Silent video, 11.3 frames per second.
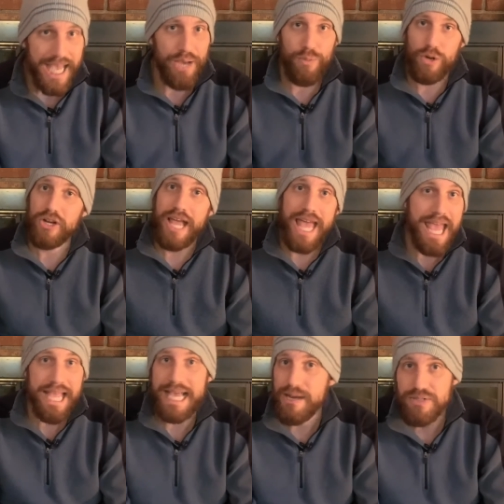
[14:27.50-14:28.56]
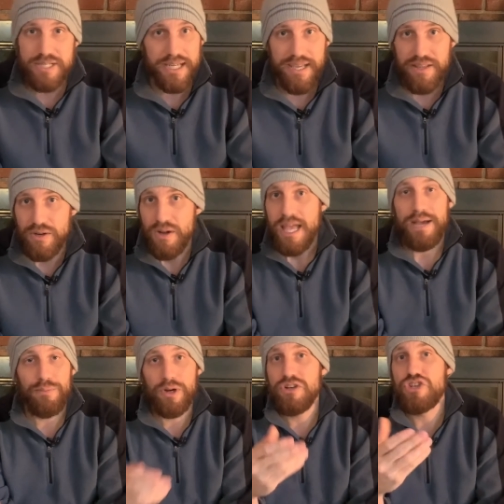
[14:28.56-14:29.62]
and we're going to hang out together
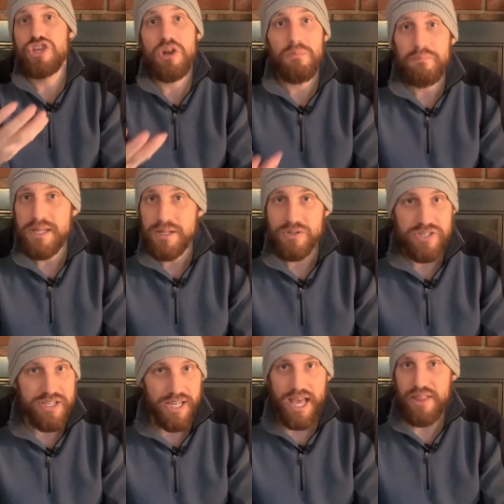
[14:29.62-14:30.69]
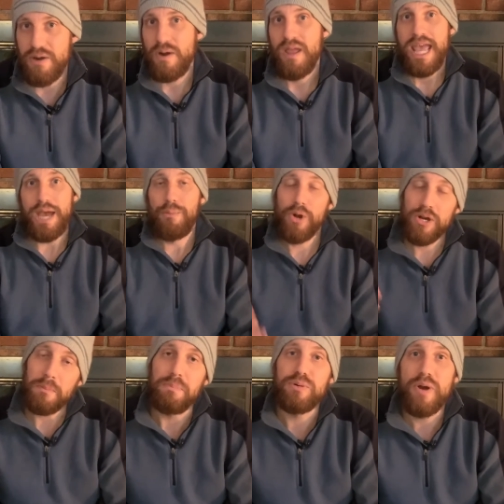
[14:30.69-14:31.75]
and we're going to share meals together and we're going
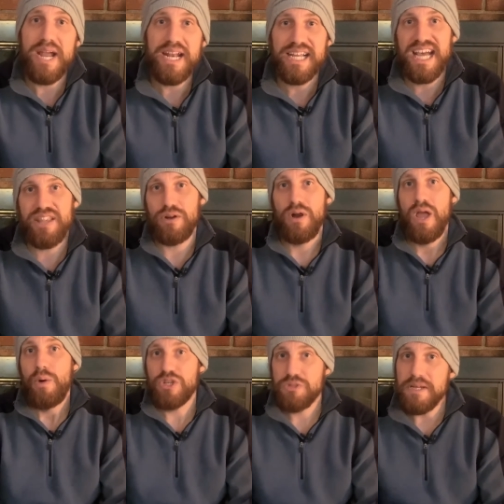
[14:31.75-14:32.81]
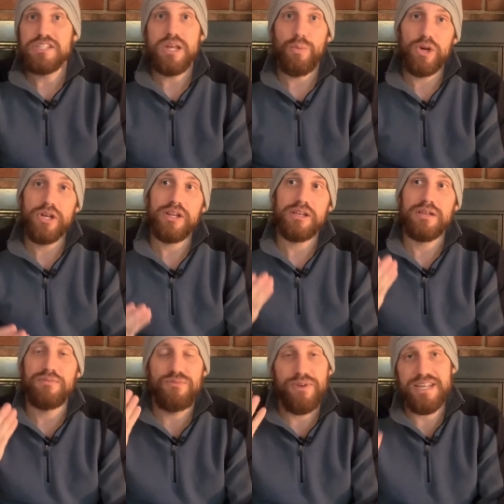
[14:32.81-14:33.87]
to pray together, which means that we're going to
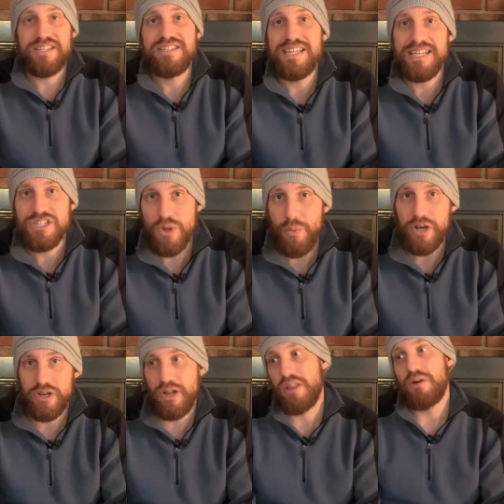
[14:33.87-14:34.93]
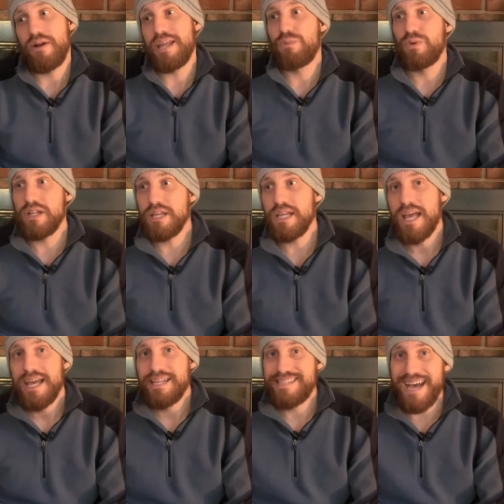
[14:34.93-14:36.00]
confess sin to one another and really
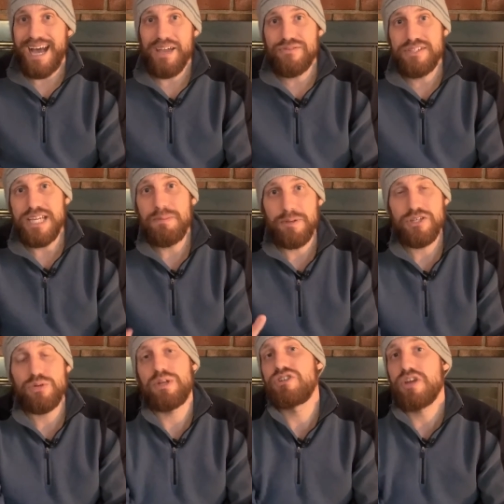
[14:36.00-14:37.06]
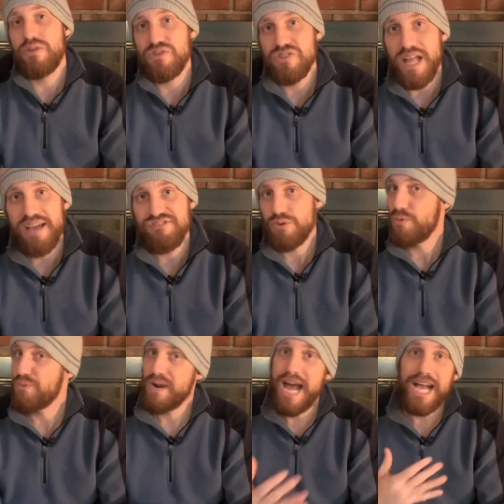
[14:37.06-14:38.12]
dive deep into each other's lives and
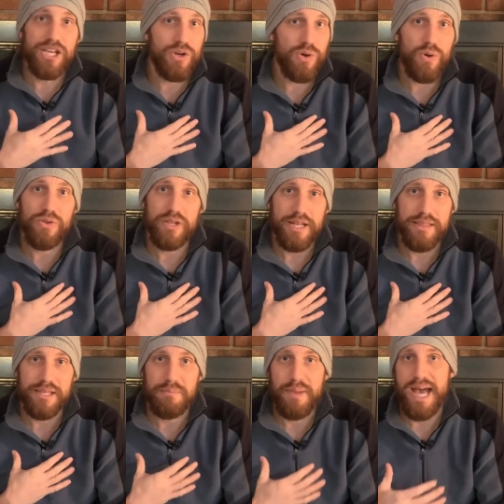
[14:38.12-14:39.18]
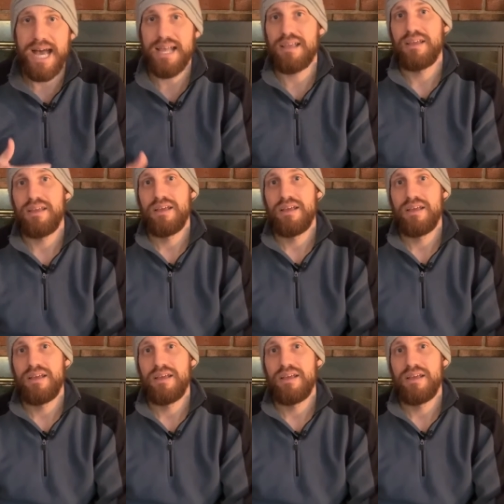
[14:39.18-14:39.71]
we're not going to hold anything back.